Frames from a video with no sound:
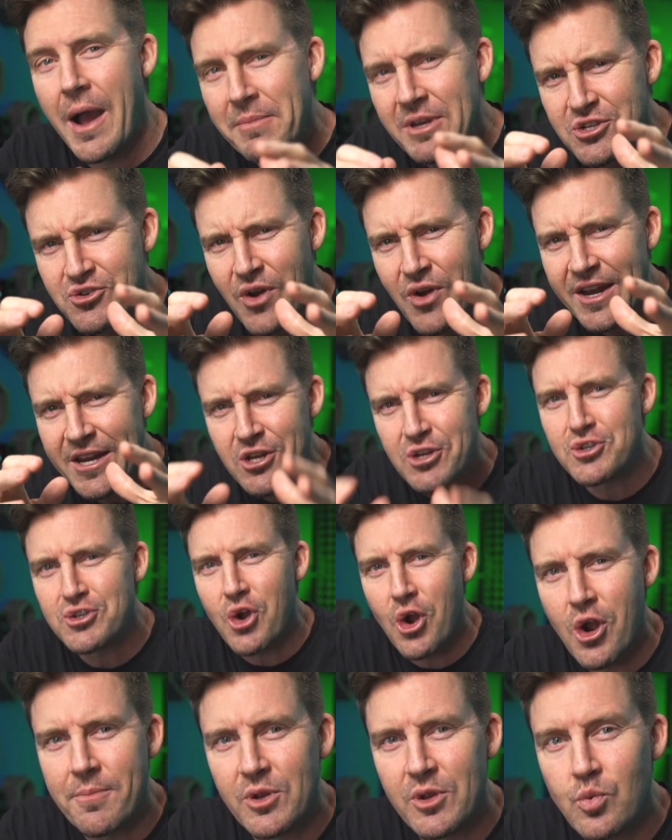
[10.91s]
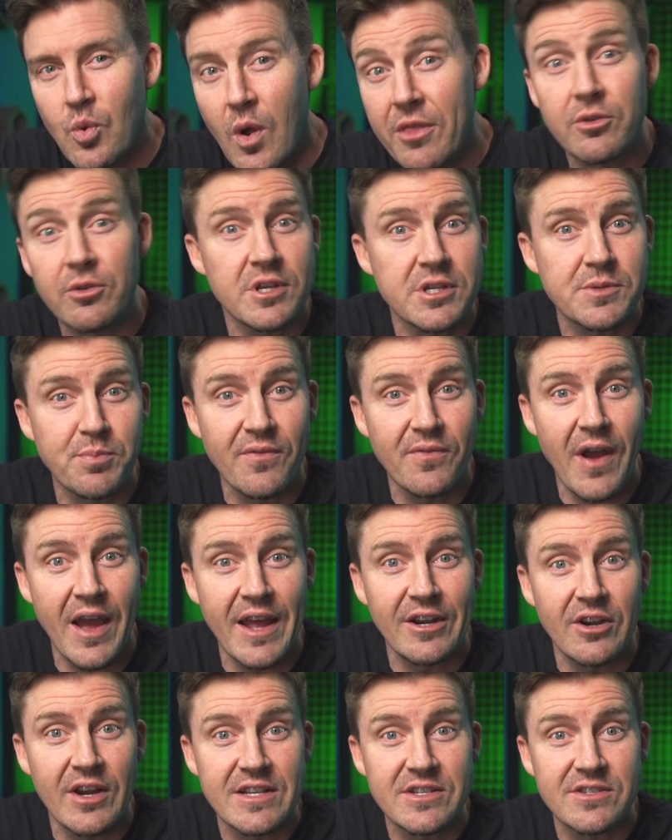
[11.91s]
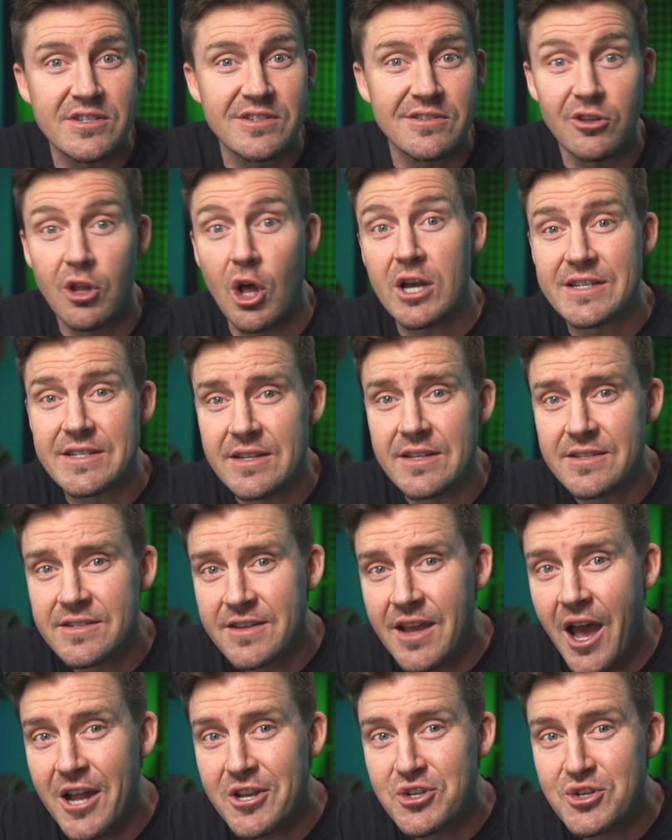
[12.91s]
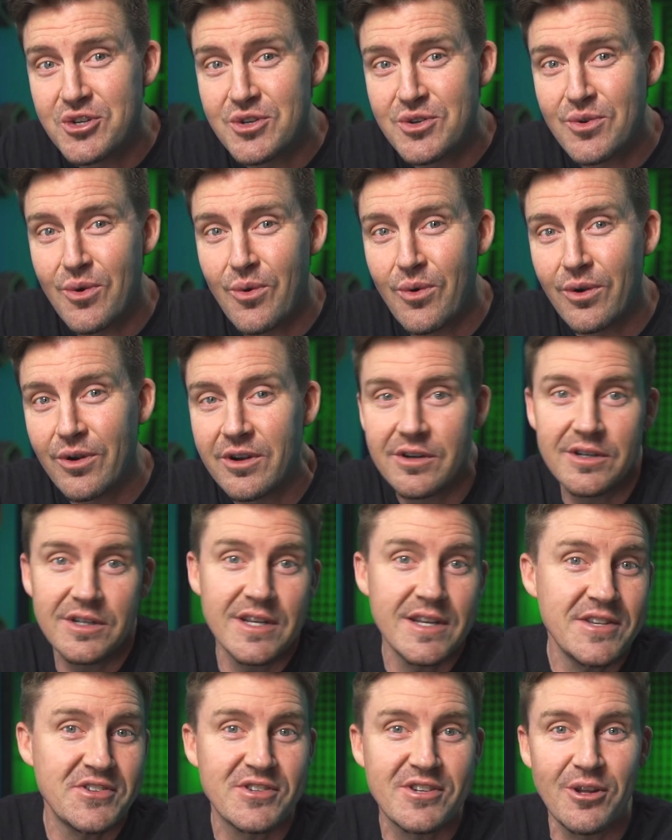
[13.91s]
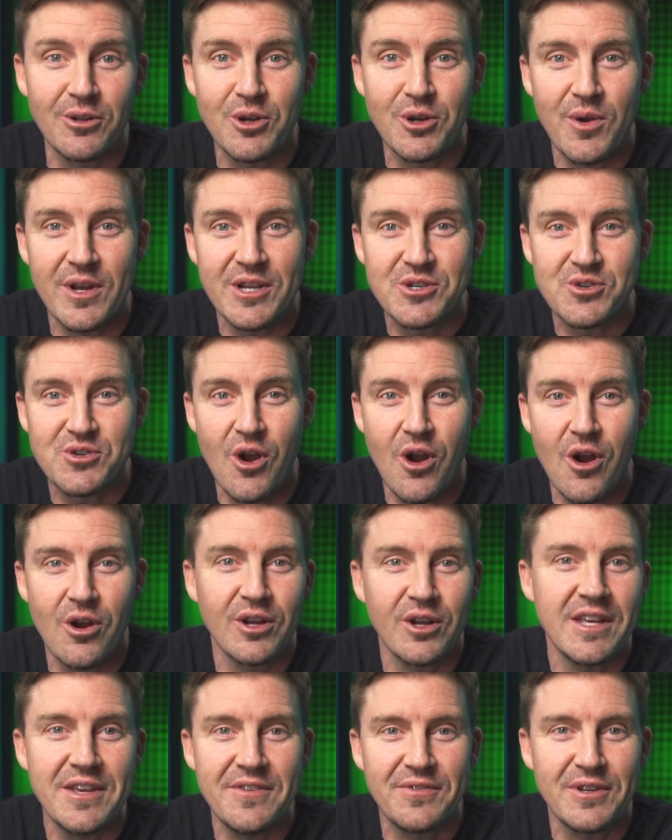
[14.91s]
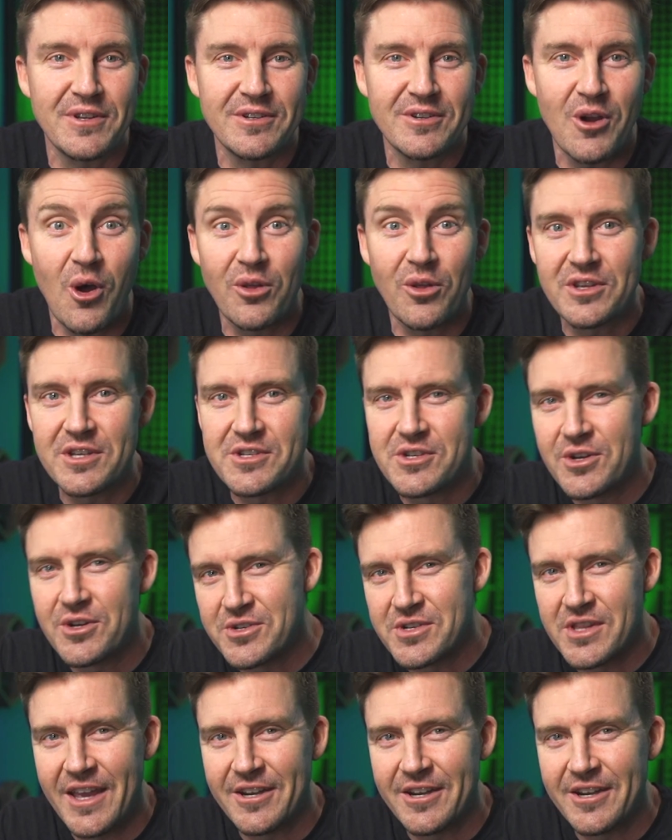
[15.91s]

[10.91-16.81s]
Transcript: I'm going to try to determine whether this provider has lost its touch or is still going strong even all these years